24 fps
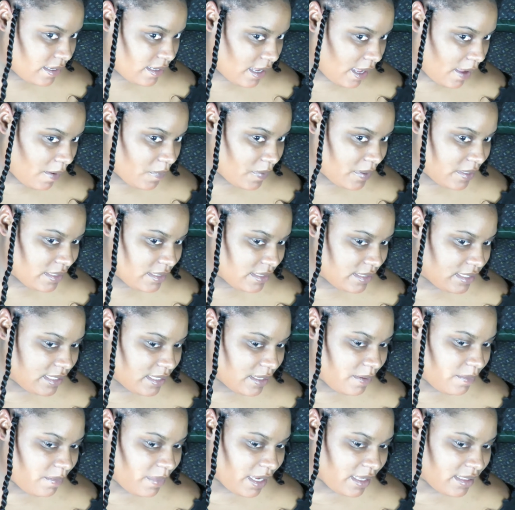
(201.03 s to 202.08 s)
I wanted
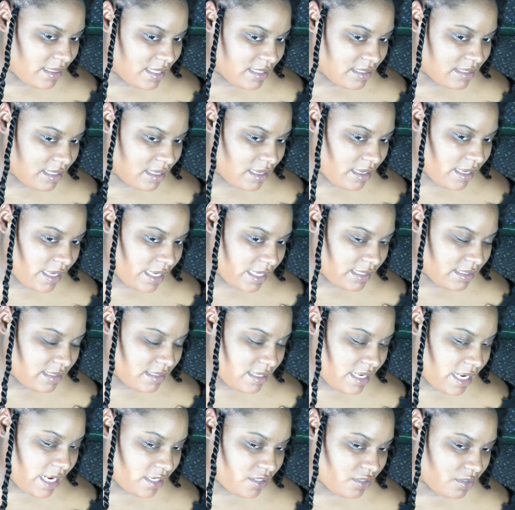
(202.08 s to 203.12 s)
to make this look as
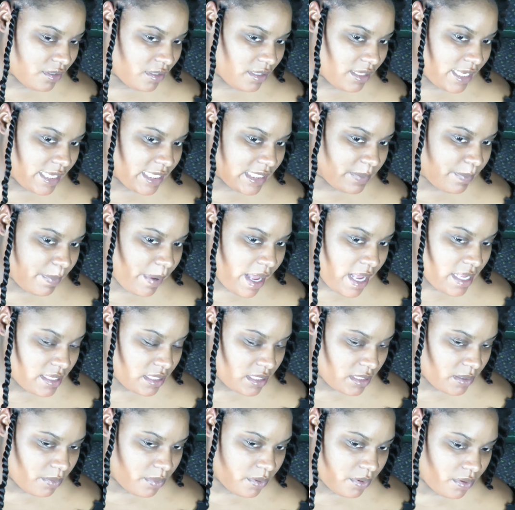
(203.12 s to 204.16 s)
natural as
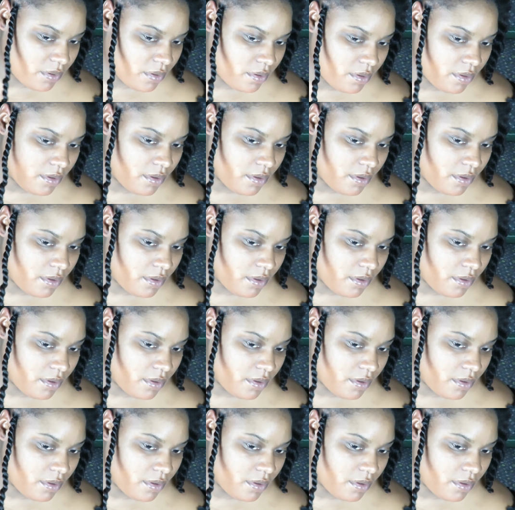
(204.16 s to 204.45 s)
possible.